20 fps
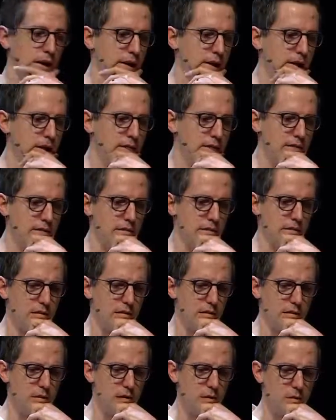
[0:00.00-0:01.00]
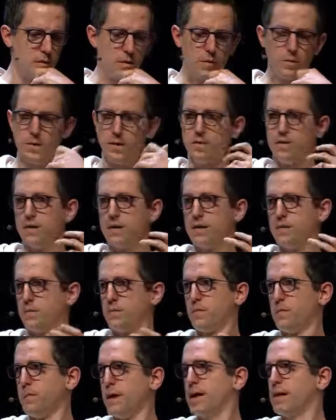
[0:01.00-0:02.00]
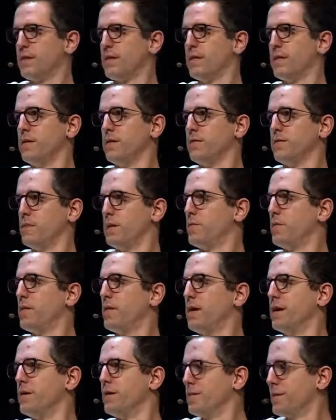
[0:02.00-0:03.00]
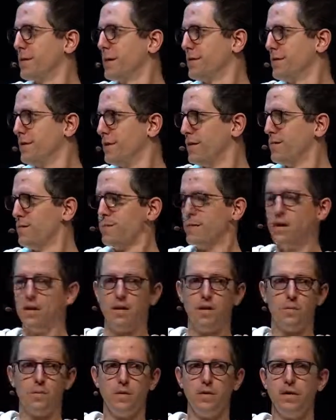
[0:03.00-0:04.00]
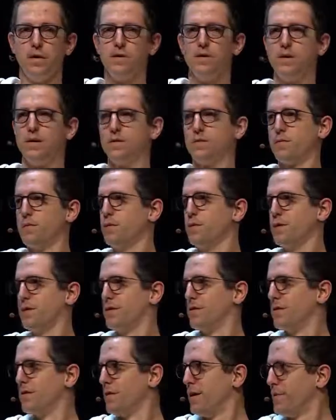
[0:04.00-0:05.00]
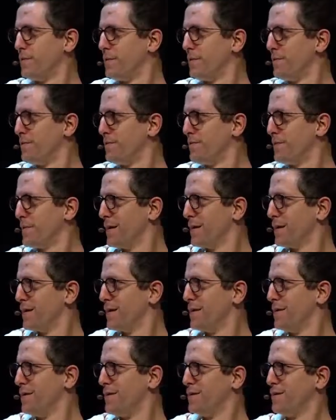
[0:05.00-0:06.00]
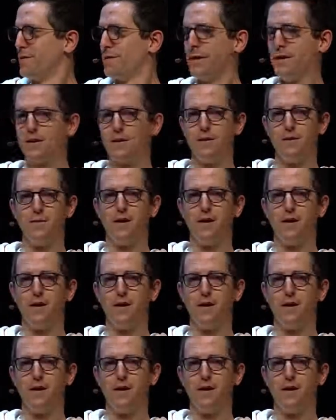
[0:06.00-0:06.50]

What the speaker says: And what we like, back to my point on depression, we know that it's rooted in trauma. You're talking